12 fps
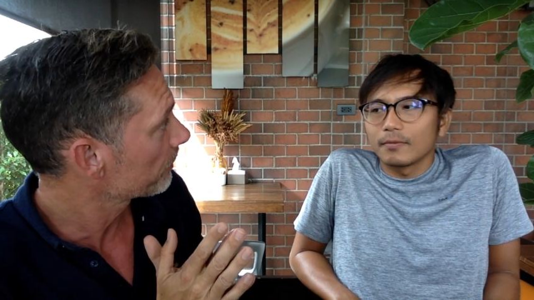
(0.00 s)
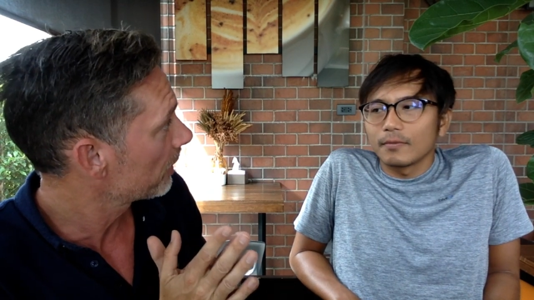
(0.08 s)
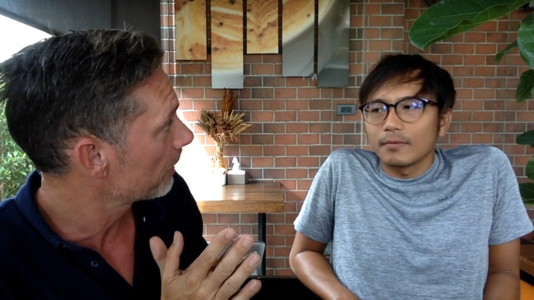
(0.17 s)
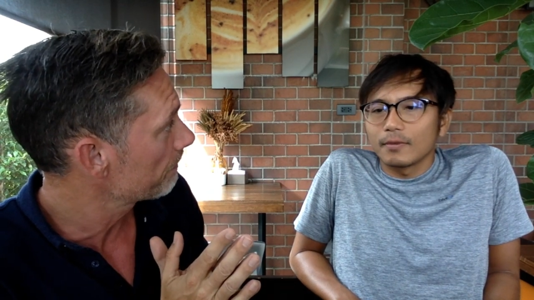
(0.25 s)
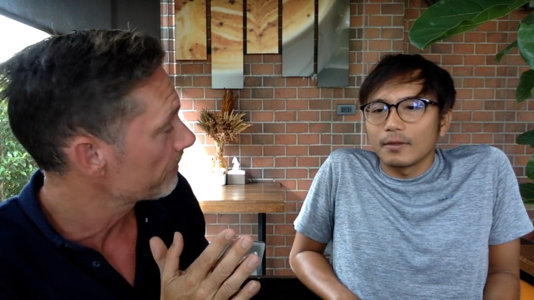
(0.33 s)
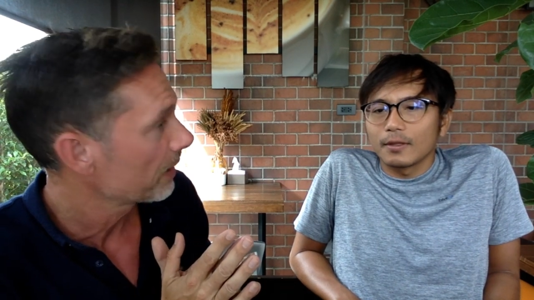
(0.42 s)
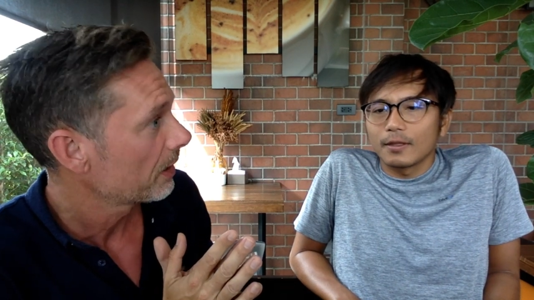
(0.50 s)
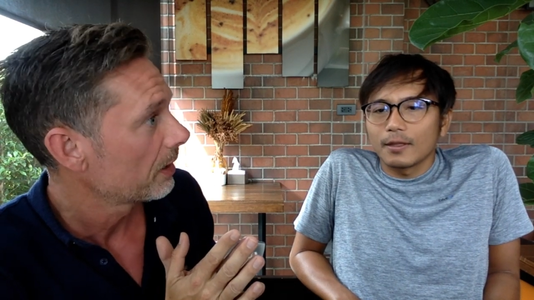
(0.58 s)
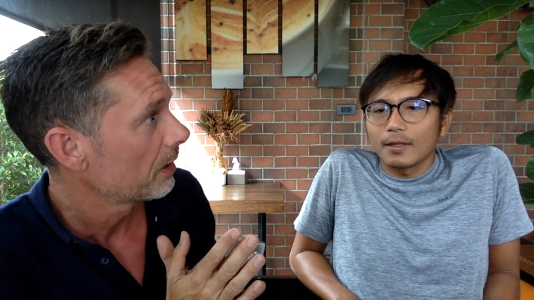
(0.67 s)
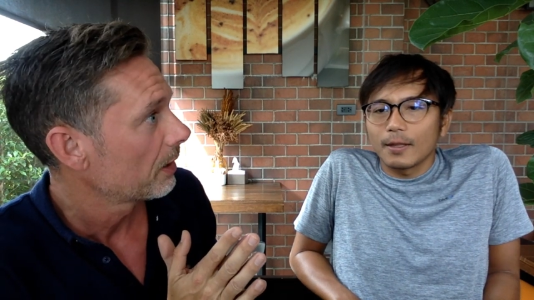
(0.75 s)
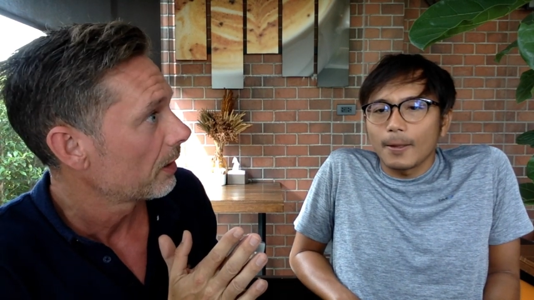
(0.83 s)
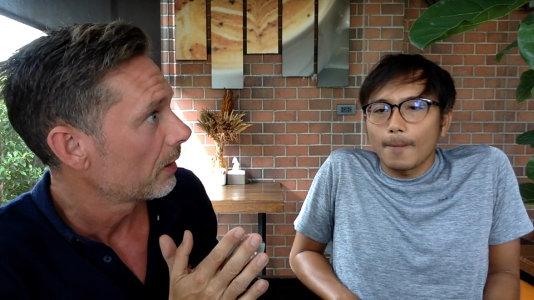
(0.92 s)
Speaker 1: Kim,
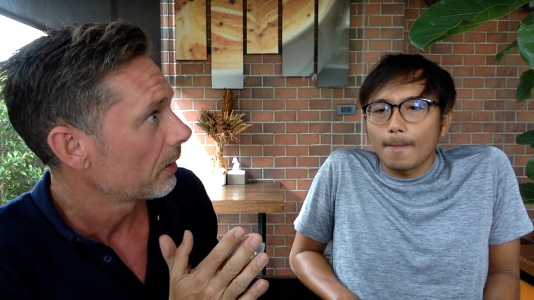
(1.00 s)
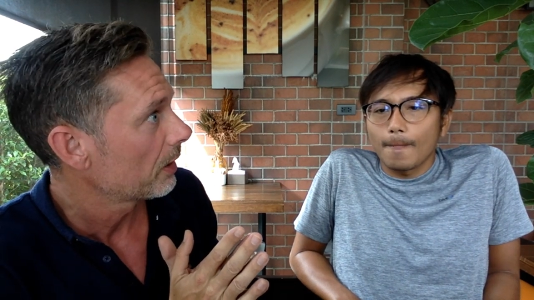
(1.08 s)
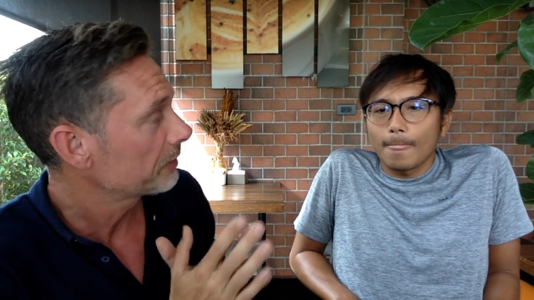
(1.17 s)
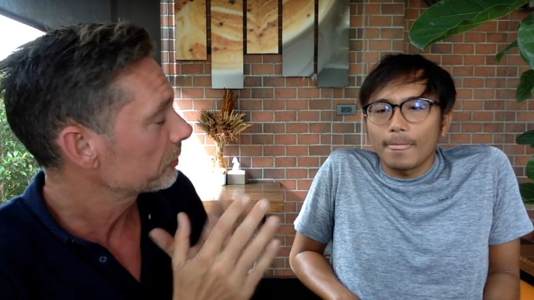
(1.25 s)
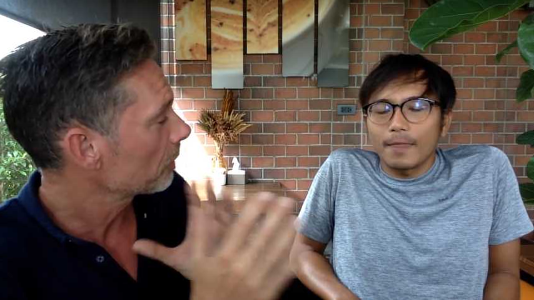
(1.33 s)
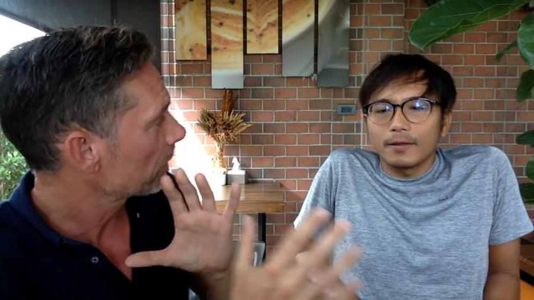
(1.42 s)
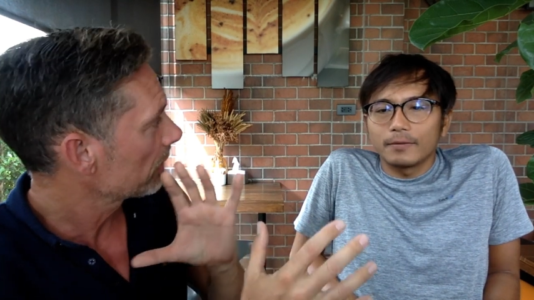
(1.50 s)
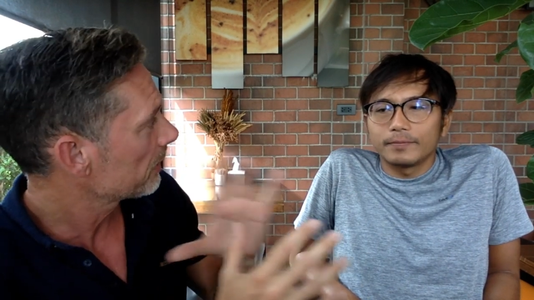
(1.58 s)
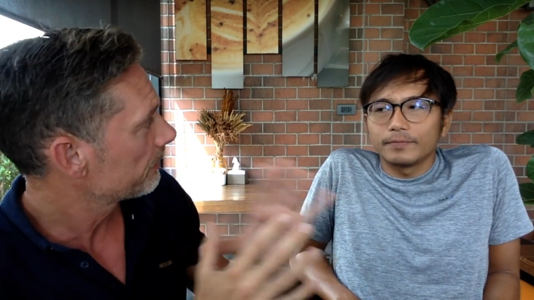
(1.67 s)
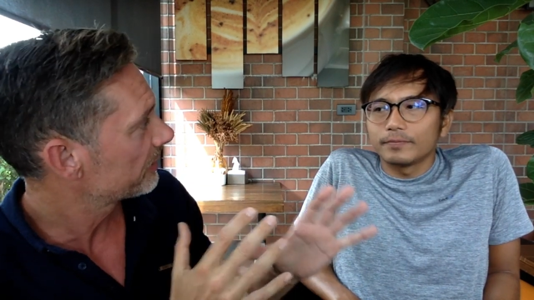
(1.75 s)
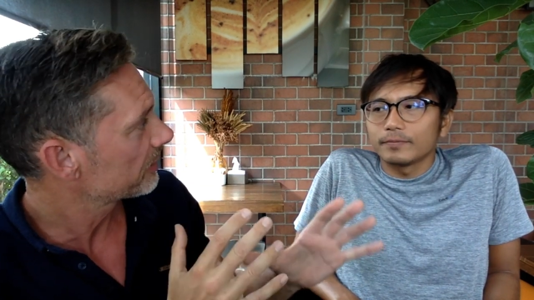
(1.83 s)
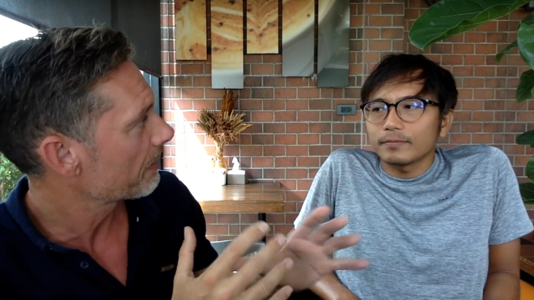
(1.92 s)
let's talk a
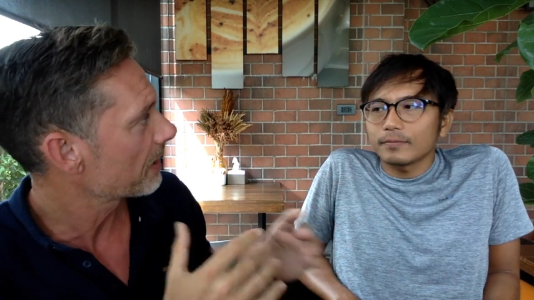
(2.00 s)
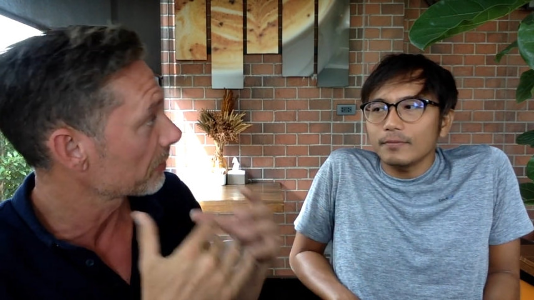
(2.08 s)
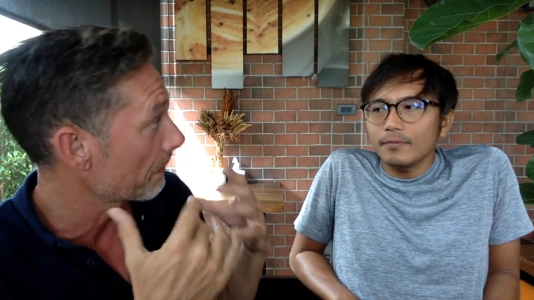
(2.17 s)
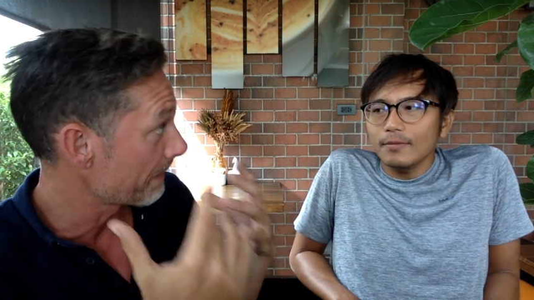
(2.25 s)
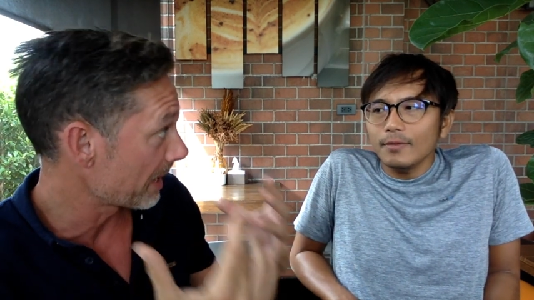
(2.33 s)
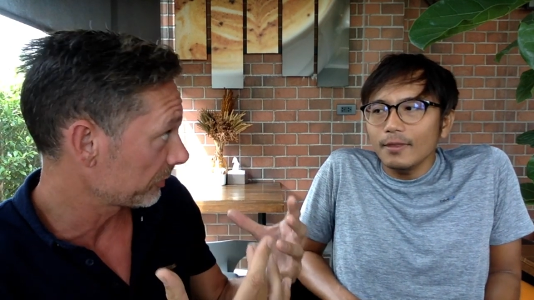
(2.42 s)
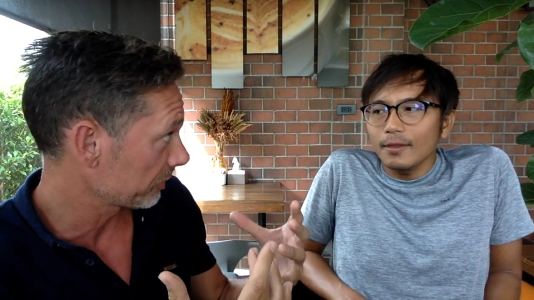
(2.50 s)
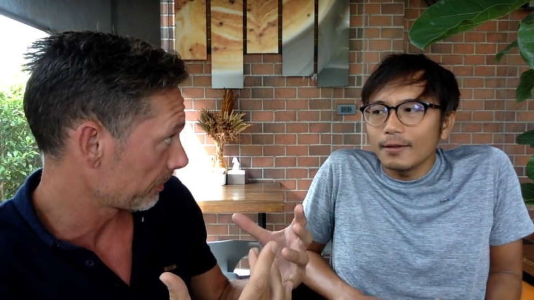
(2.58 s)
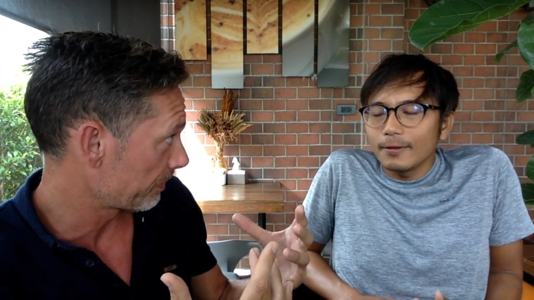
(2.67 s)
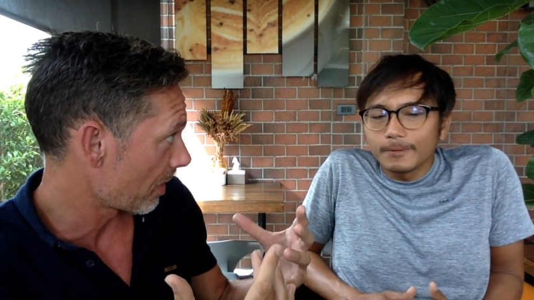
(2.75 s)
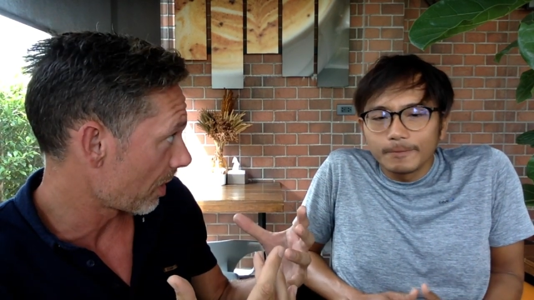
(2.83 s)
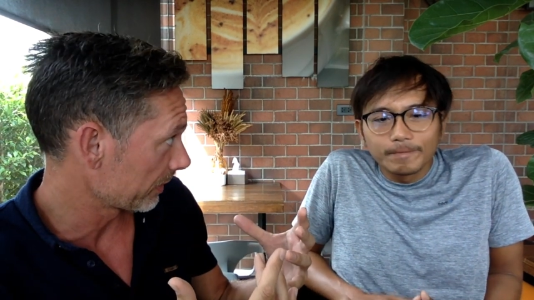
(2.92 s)
little bit about the
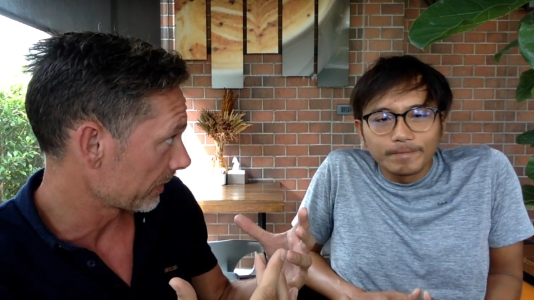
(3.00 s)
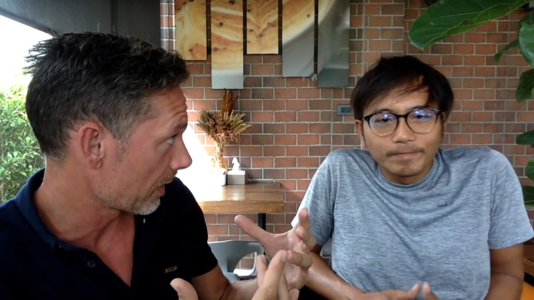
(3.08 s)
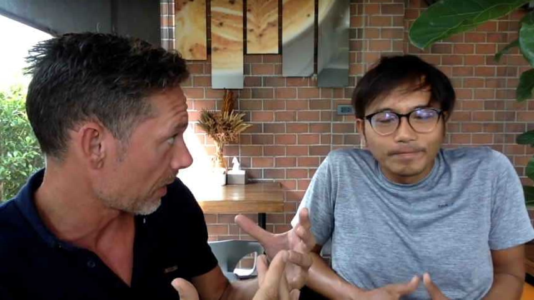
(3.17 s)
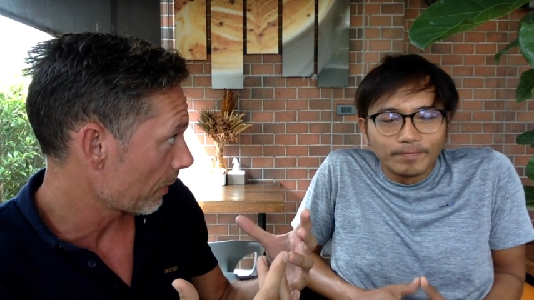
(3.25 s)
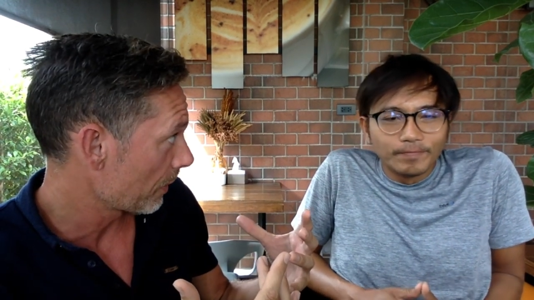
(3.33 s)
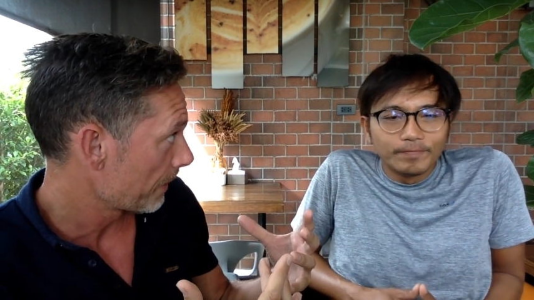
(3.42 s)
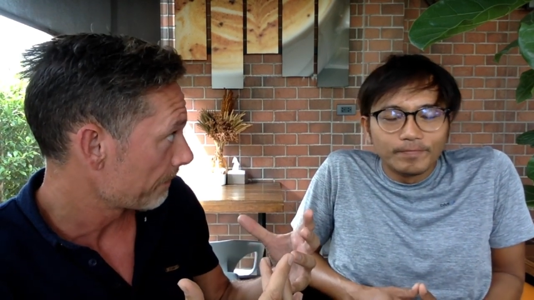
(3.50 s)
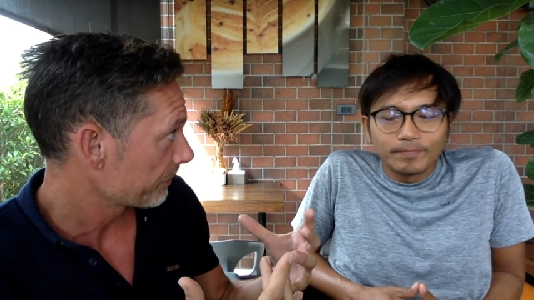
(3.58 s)
mental part now.